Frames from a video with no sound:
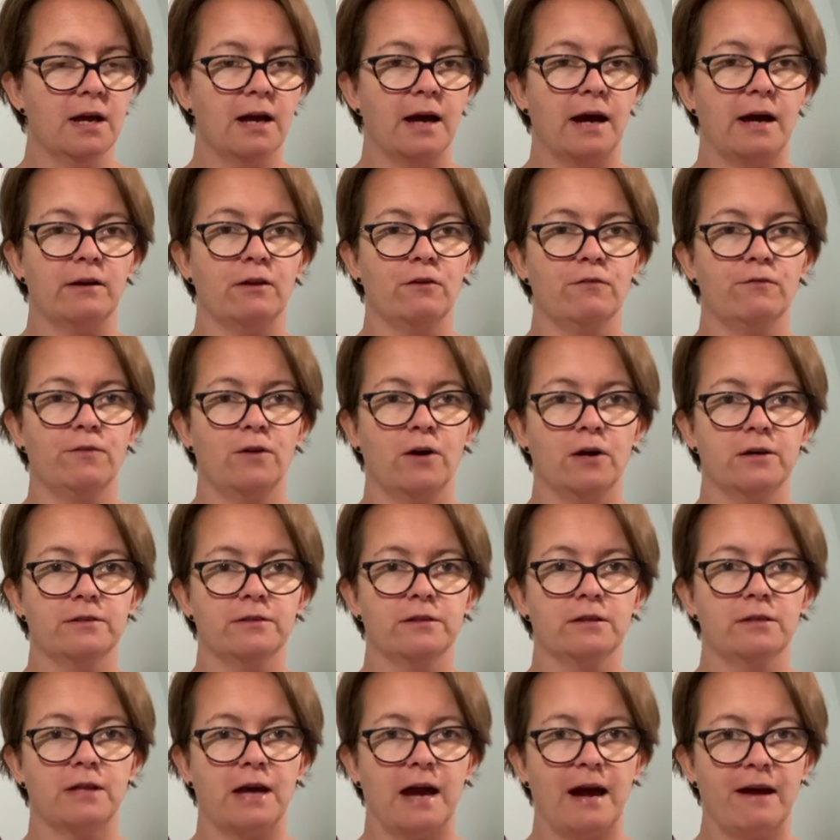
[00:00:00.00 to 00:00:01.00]
And I find
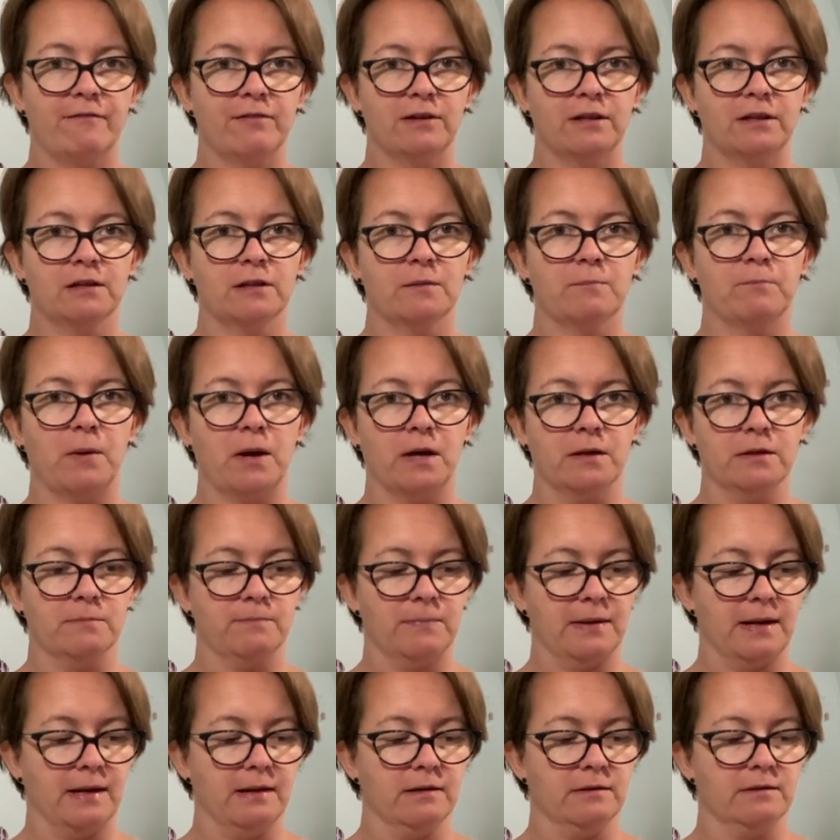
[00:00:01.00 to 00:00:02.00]
that the having the button
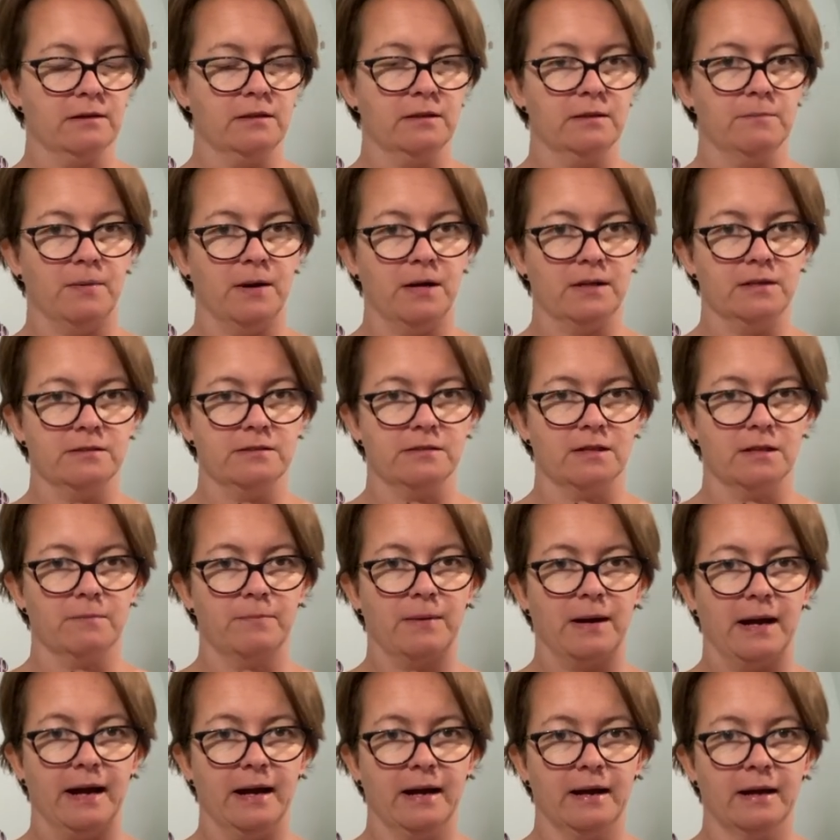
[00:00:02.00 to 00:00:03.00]
band and the buttons at the
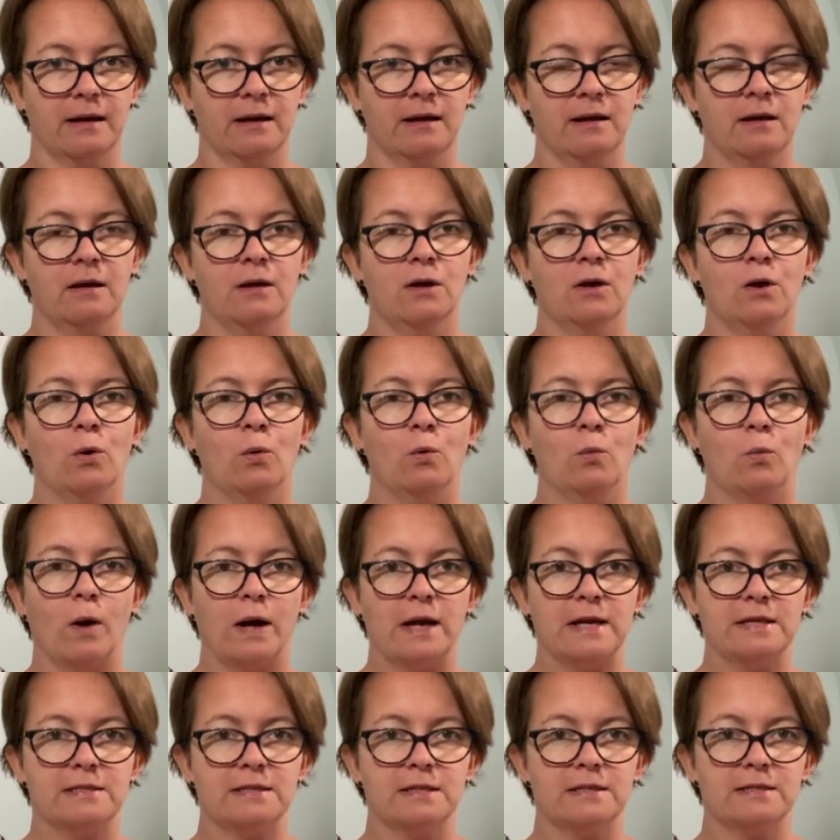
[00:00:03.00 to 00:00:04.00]
back
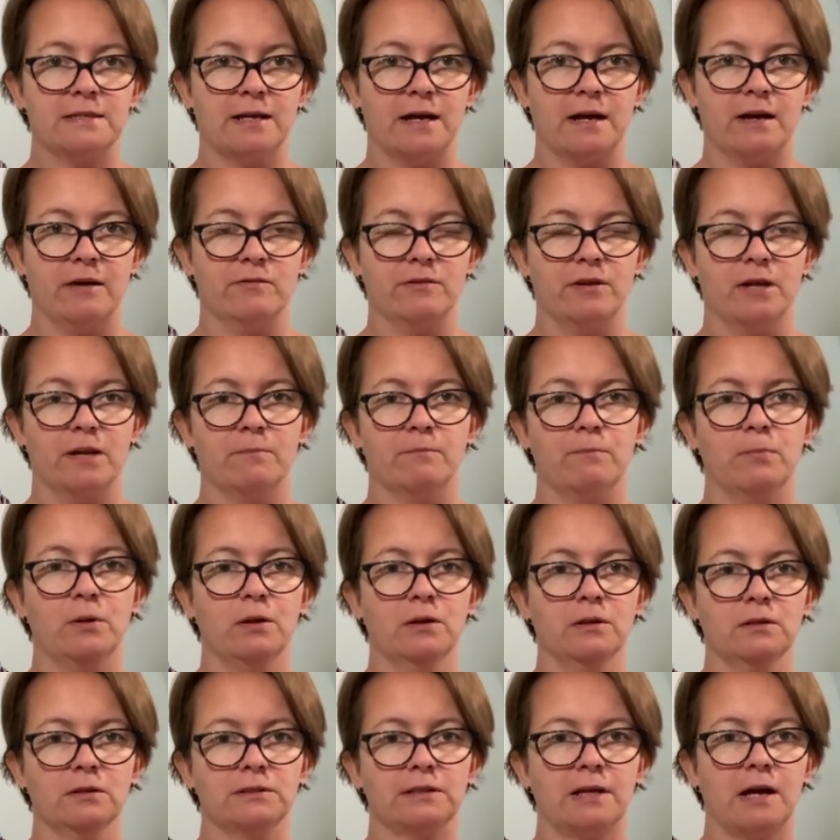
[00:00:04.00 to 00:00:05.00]
weighs it down and
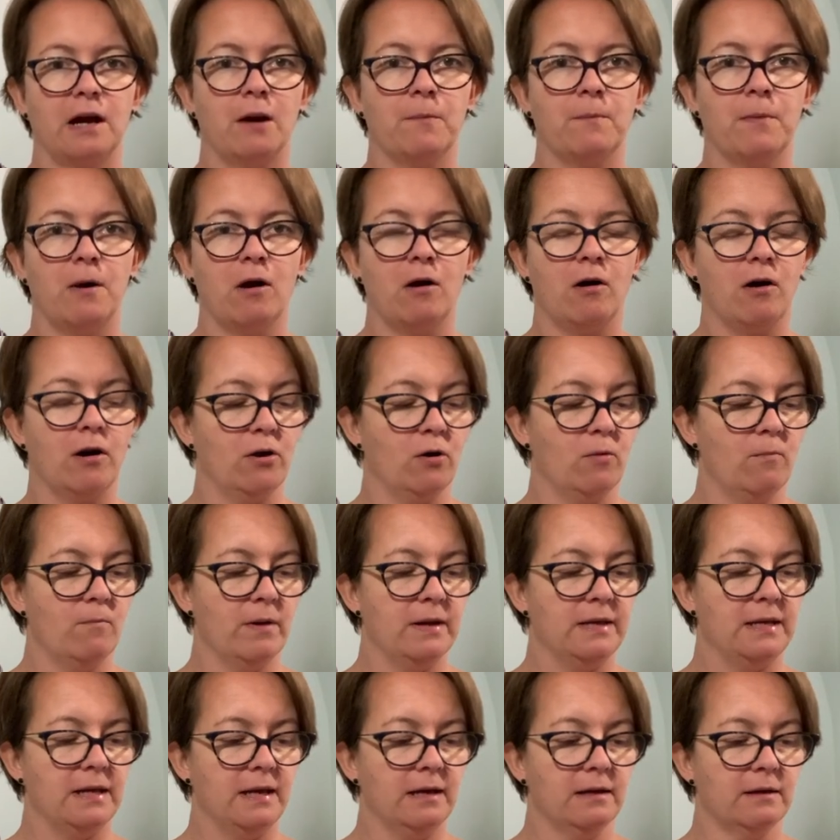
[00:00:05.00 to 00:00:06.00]
pulls it up high on my
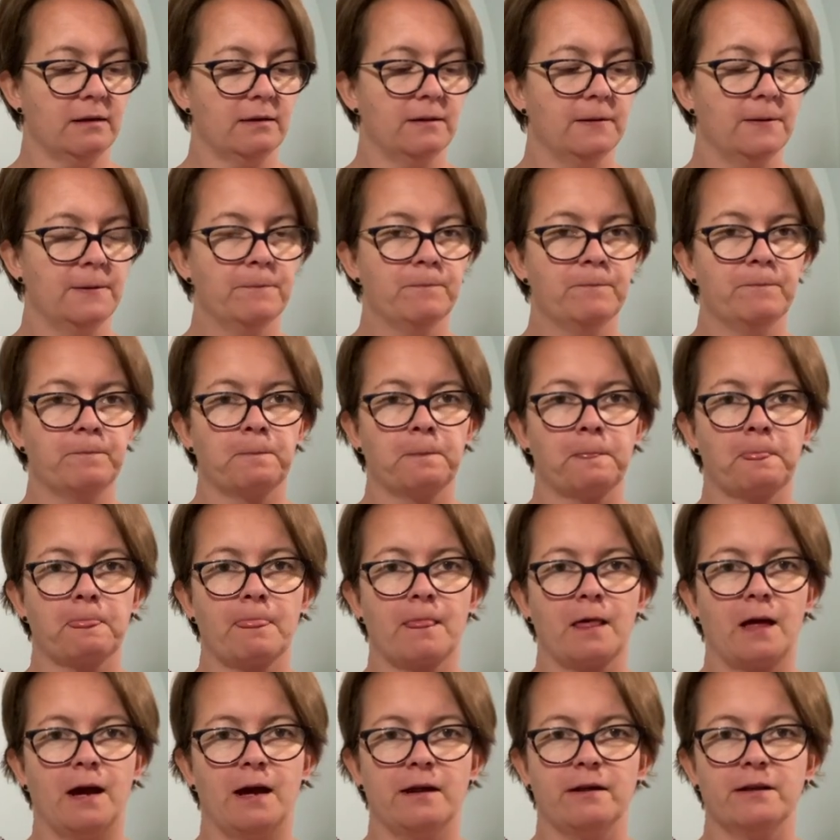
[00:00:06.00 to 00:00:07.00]
neck
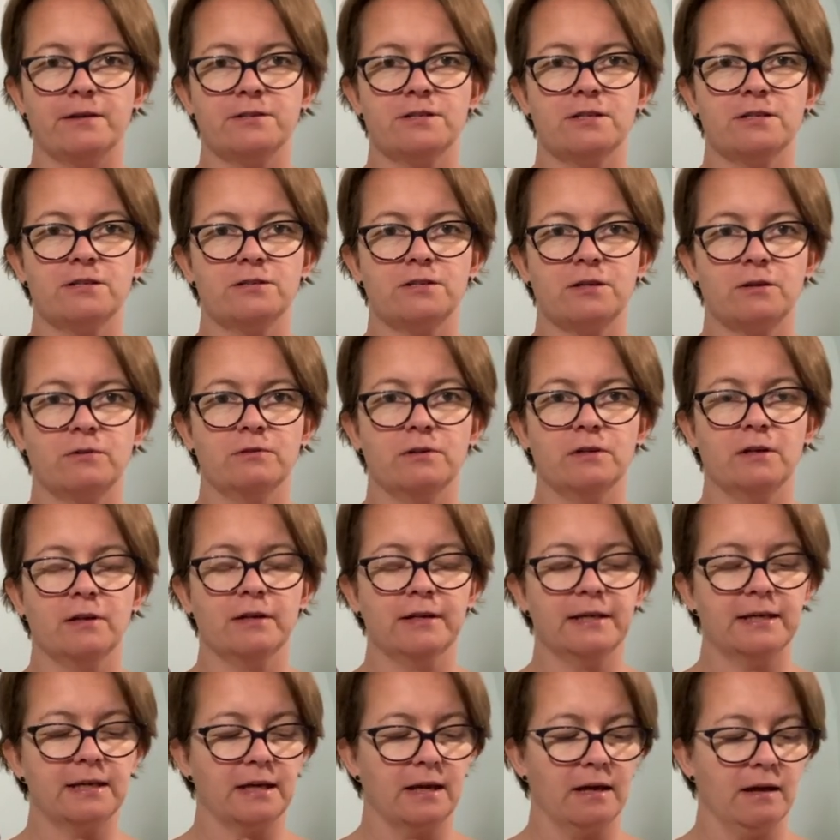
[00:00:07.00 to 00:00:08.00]
and I just don't
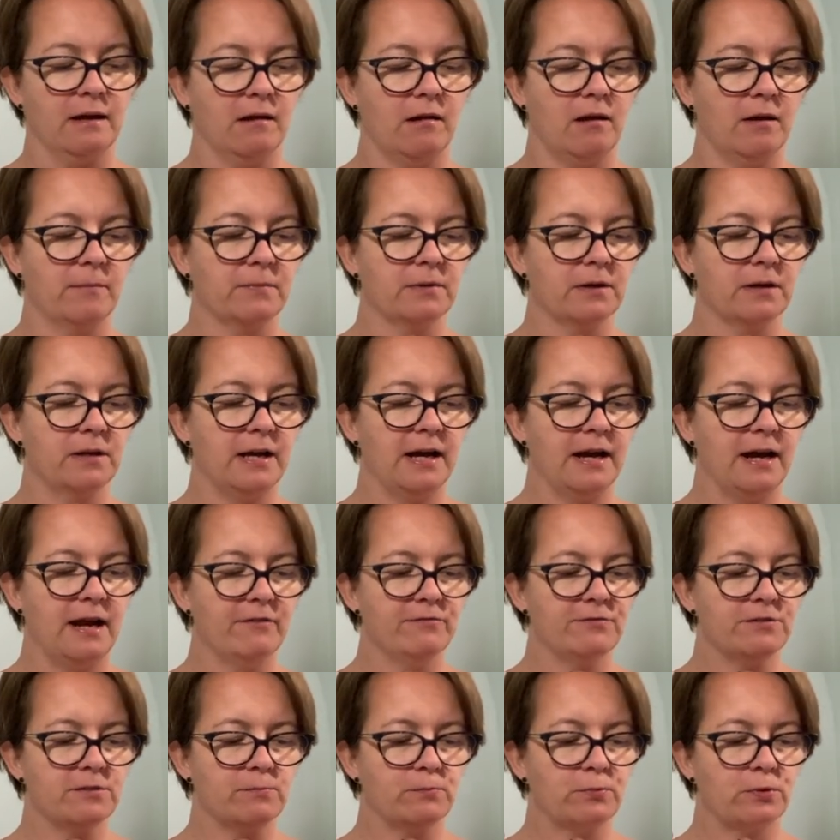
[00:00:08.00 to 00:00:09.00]
like it. I'm going to have
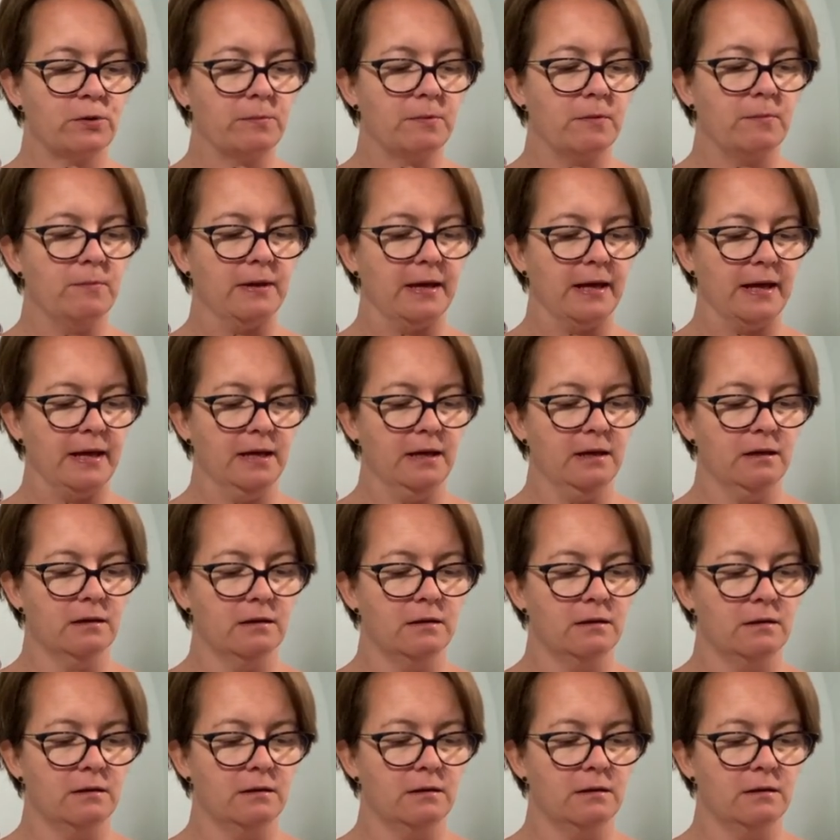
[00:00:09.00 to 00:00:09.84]
to probably